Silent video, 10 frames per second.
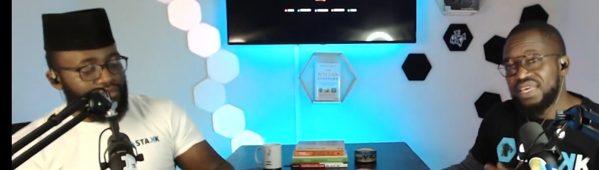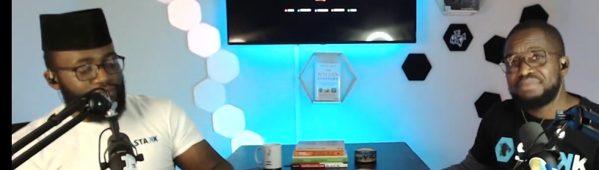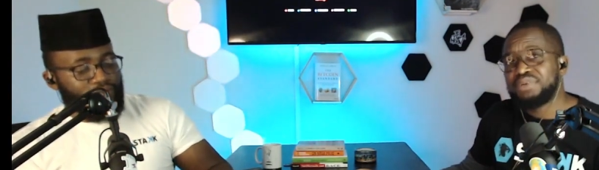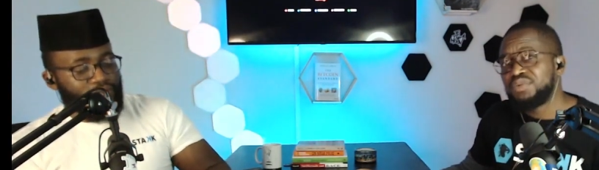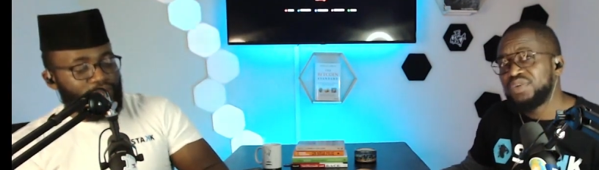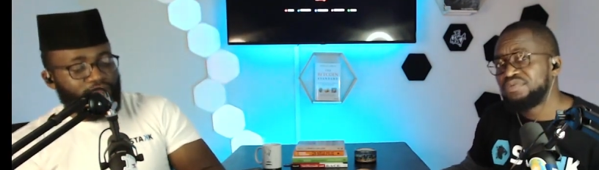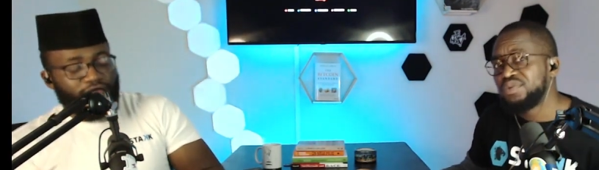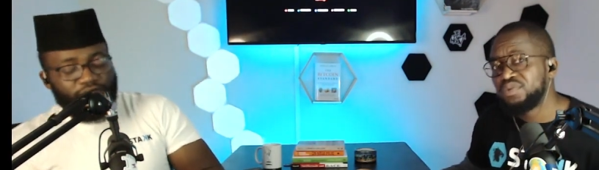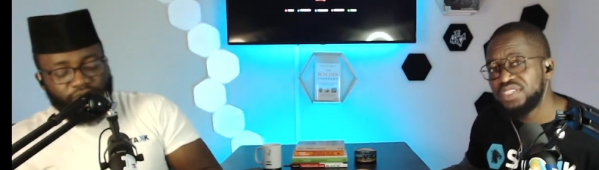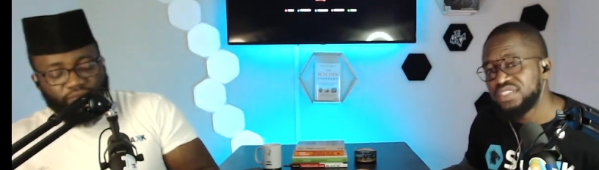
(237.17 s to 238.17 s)
Speaker 1: by the way, if
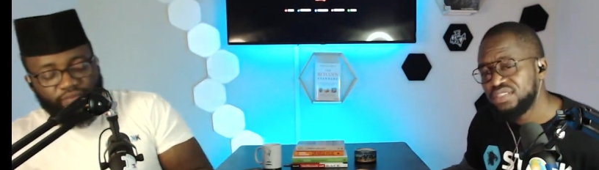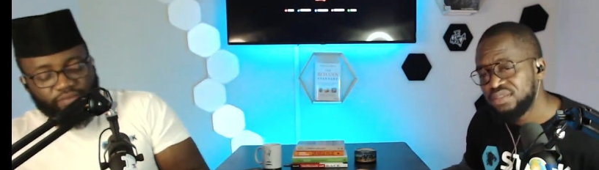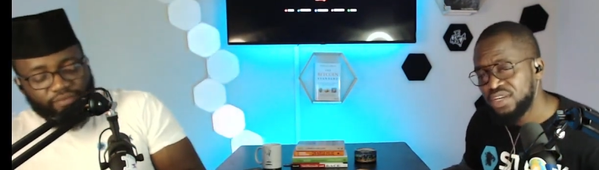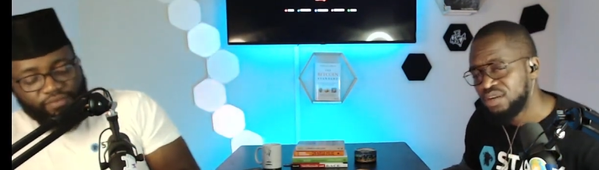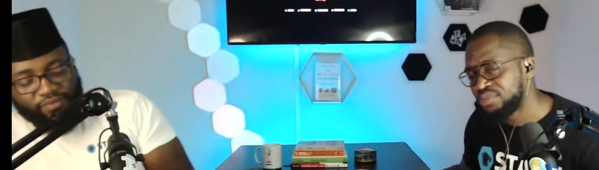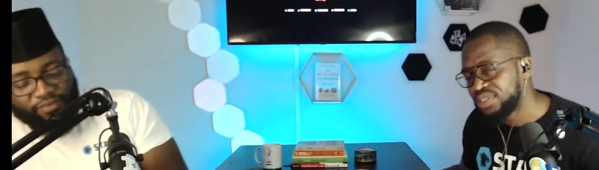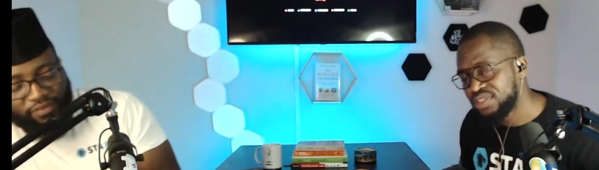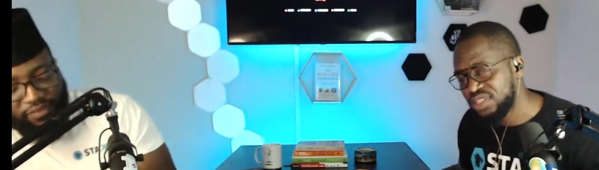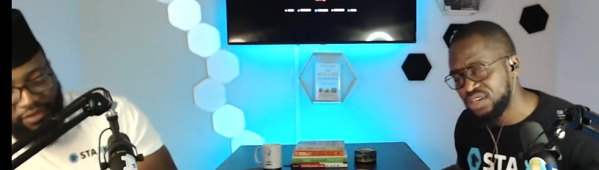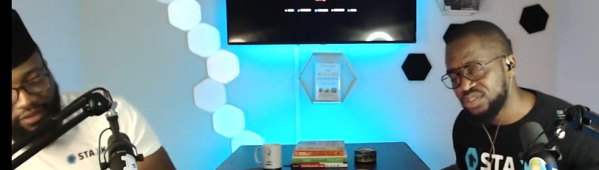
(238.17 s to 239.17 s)
you're watching,
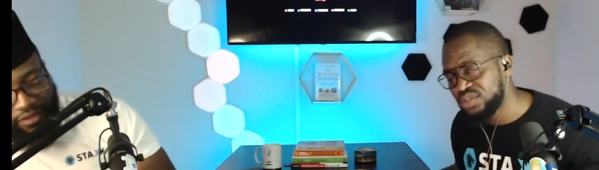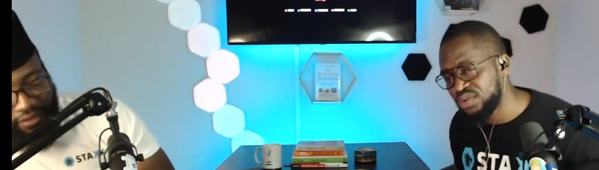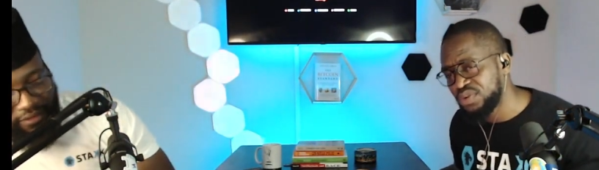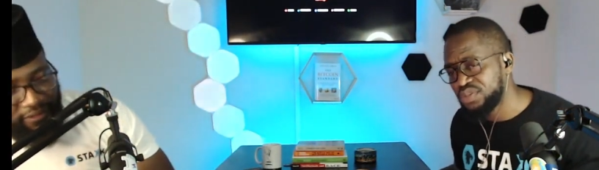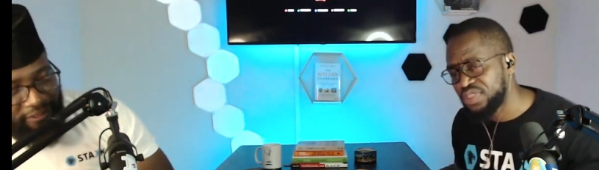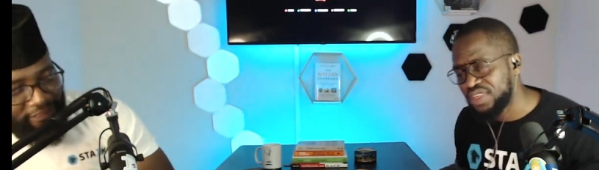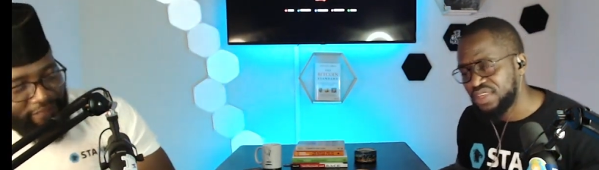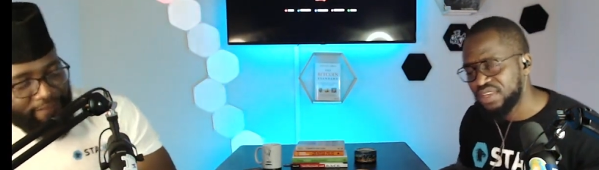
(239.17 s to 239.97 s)
comment, let us know what you think.